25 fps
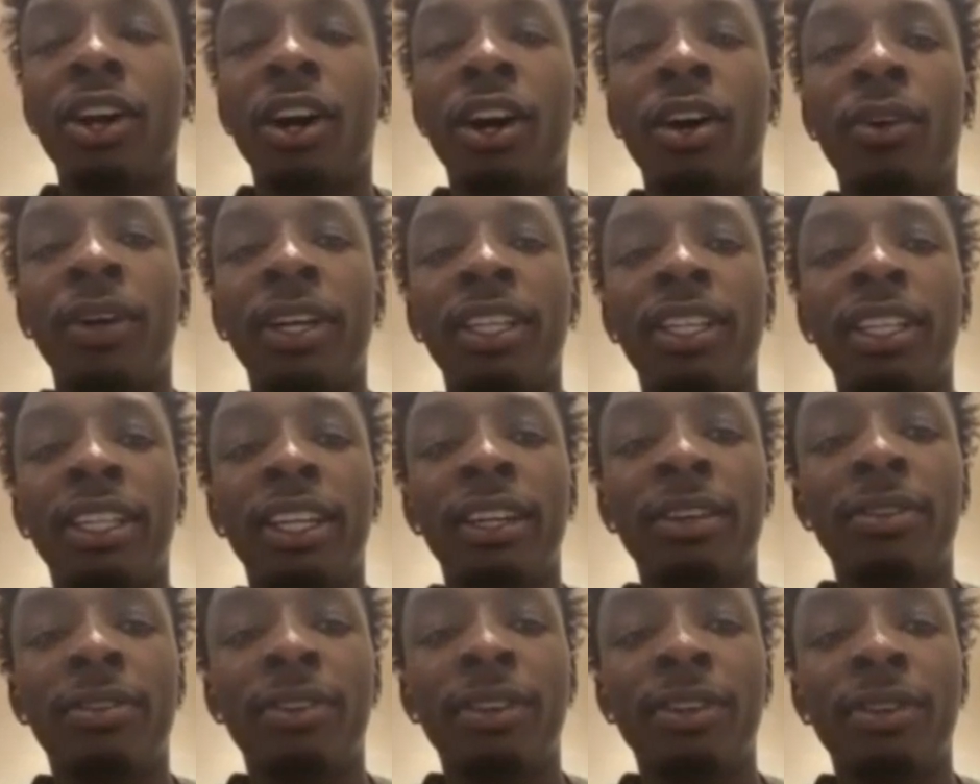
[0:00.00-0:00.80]
always
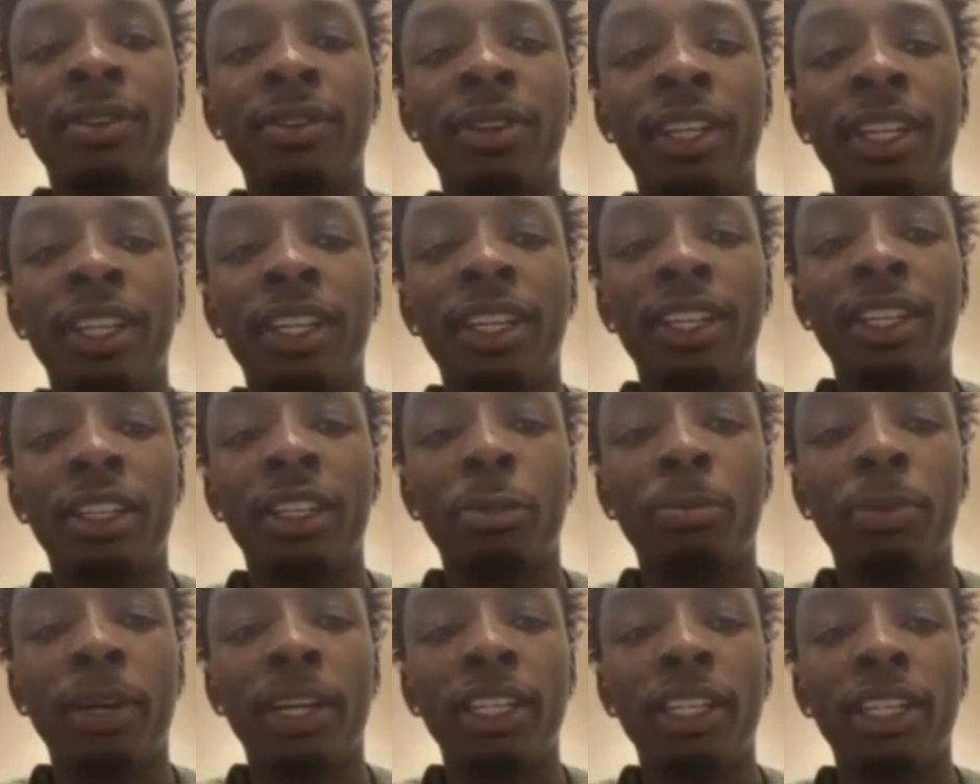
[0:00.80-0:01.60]
different,
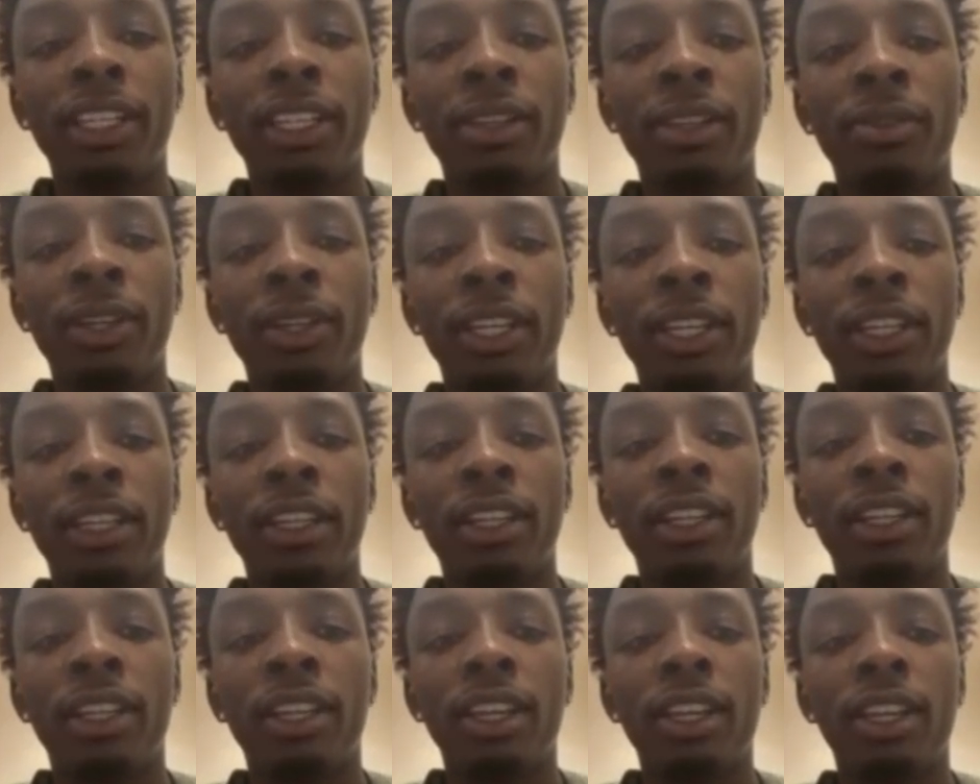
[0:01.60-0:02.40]
especially
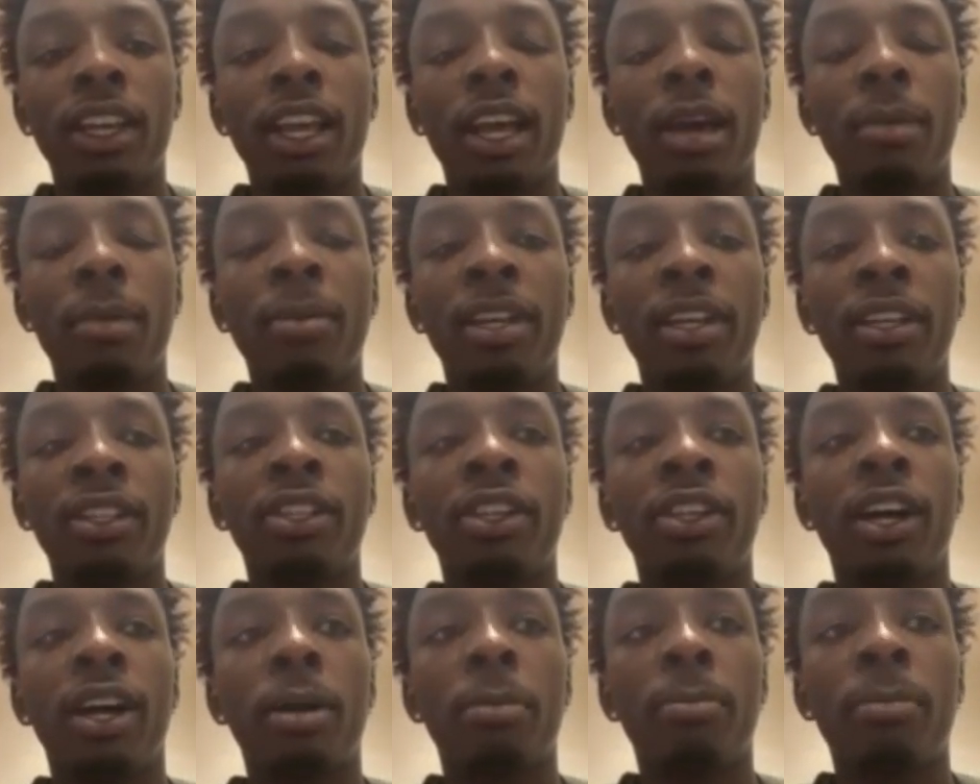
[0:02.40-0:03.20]
when you're
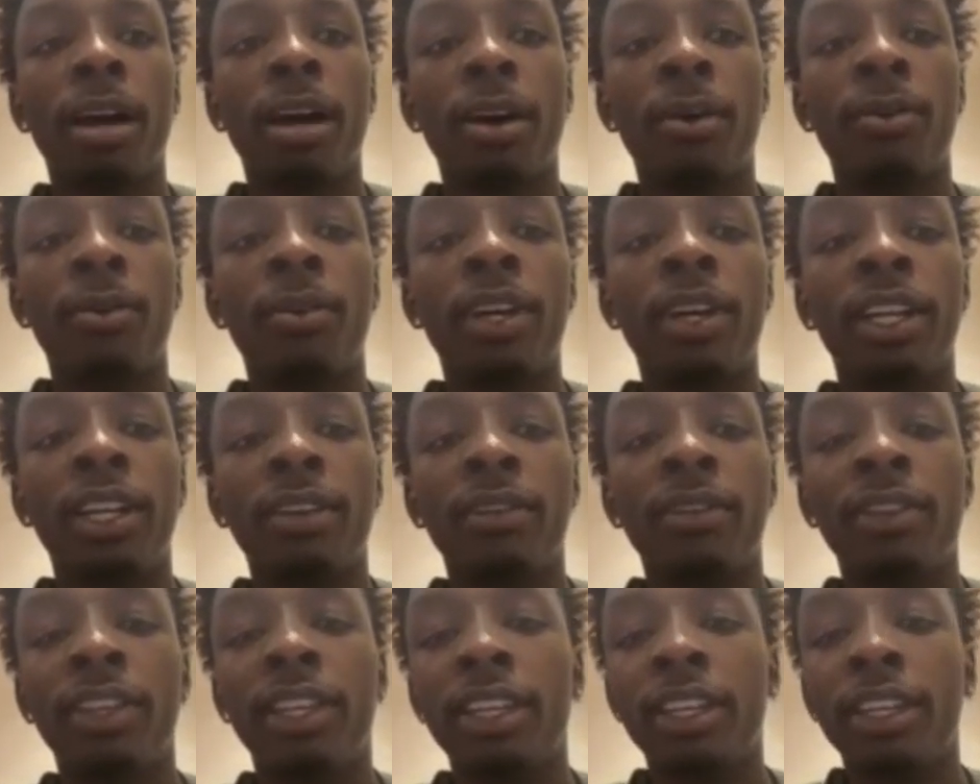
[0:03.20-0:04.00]
talking about one
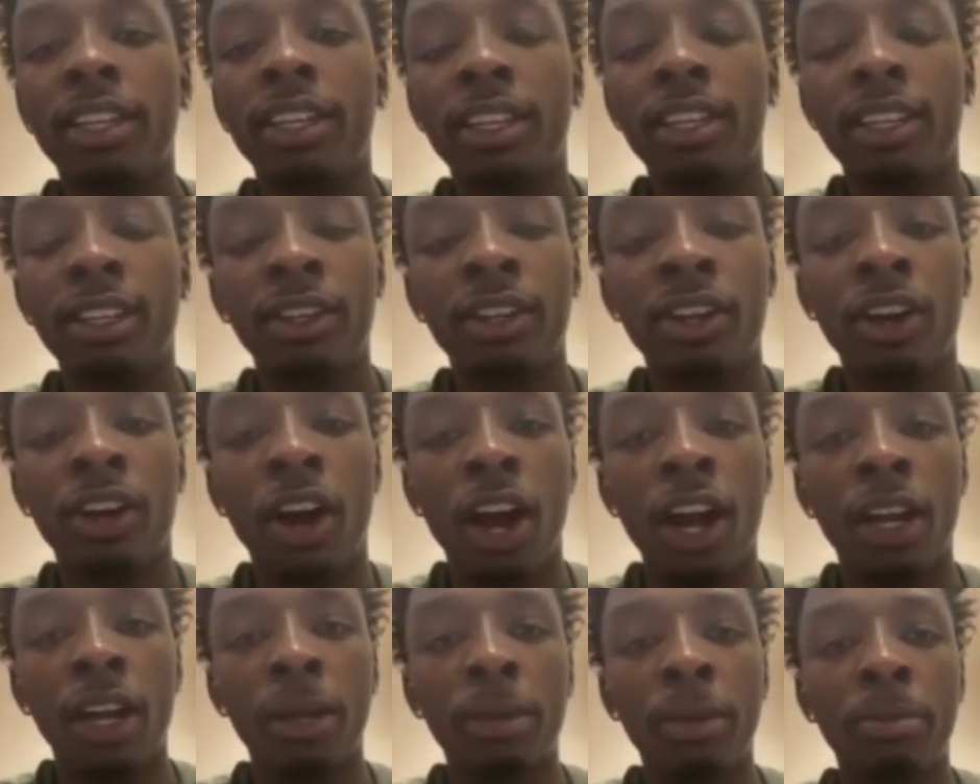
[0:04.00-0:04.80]
of the, you know,
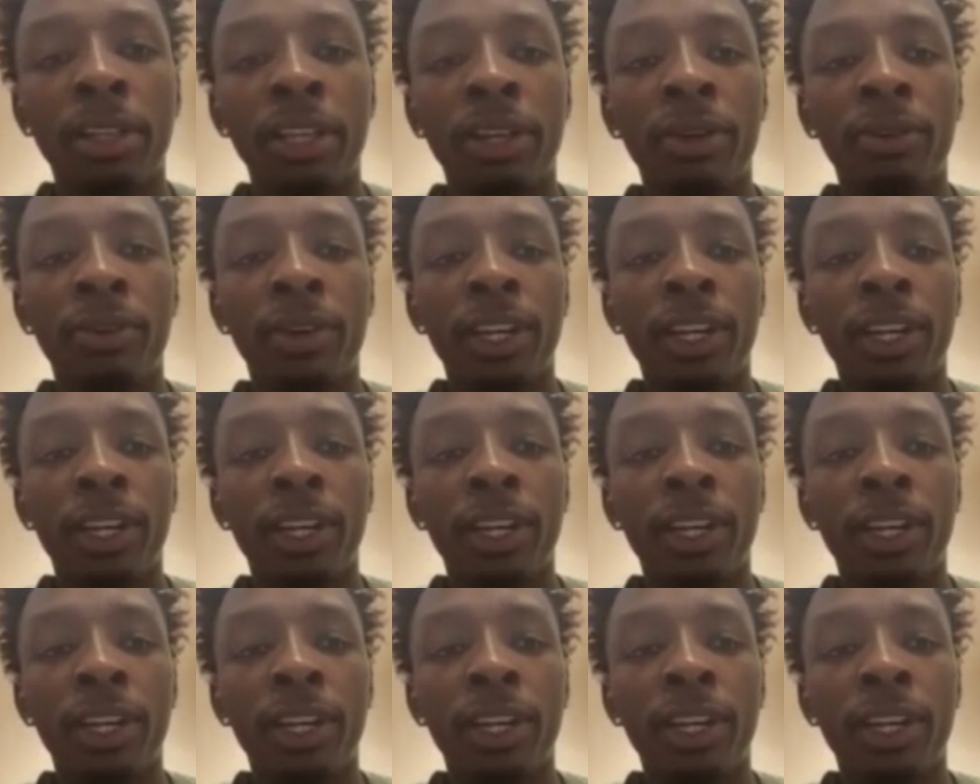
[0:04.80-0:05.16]
arguably